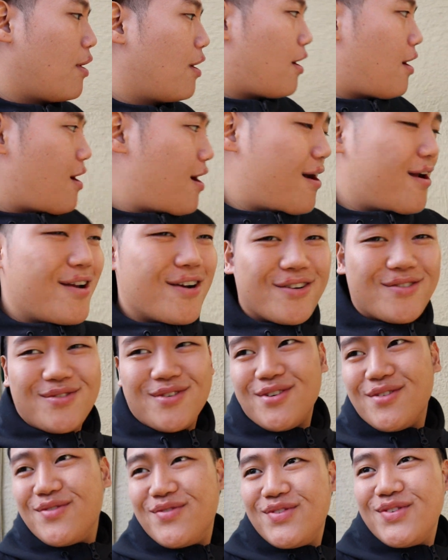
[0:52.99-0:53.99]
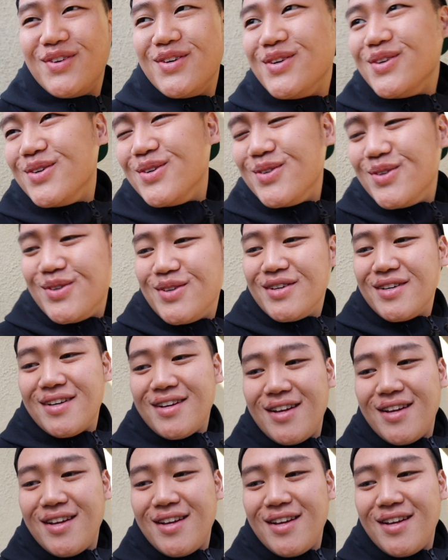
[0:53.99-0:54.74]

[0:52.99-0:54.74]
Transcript: product review.